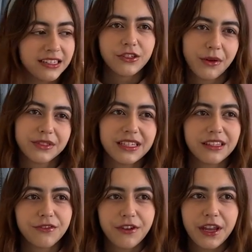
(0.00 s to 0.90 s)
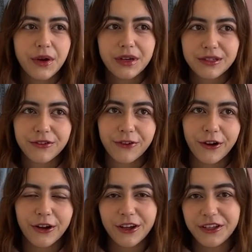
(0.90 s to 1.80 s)
So I would say this video is
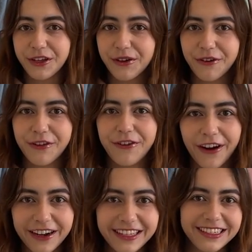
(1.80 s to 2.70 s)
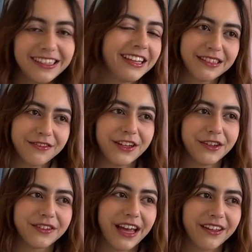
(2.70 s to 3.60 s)
for you if you've already seen like the
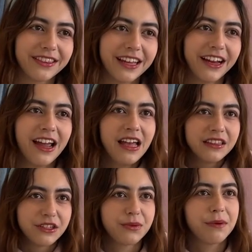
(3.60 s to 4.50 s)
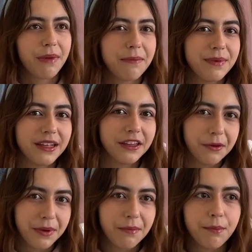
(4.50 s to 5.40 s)
videos out there. This one might be a little
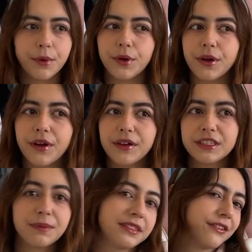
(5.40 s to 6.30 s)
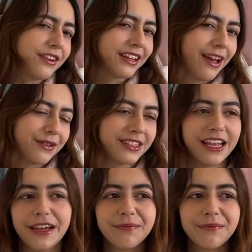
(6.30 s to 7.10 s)
bit more specific, I would say.